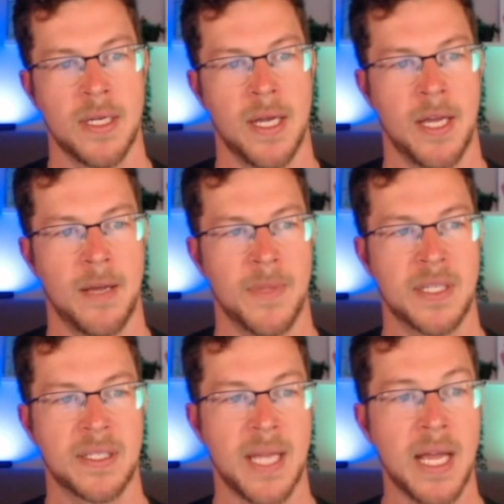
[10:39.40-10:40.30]
the
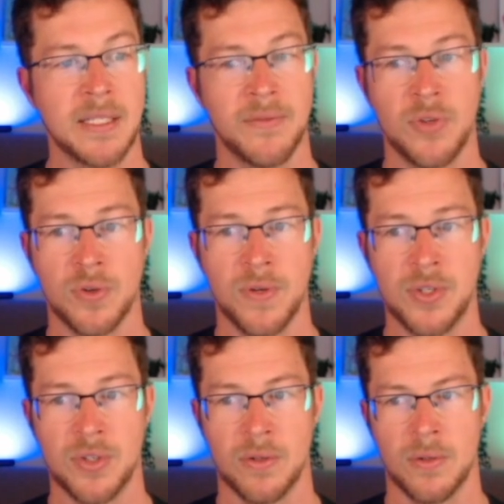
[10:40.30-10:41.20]
size of your
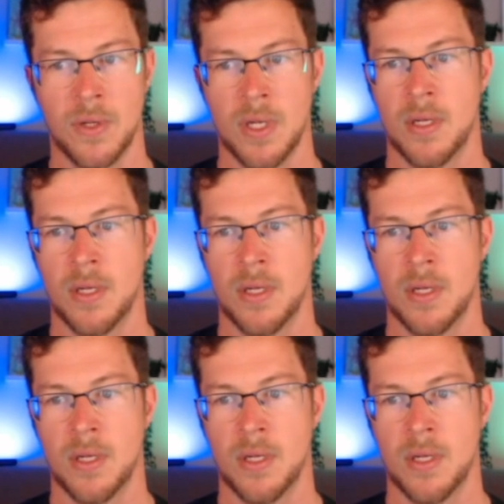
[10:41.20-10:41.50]
creature,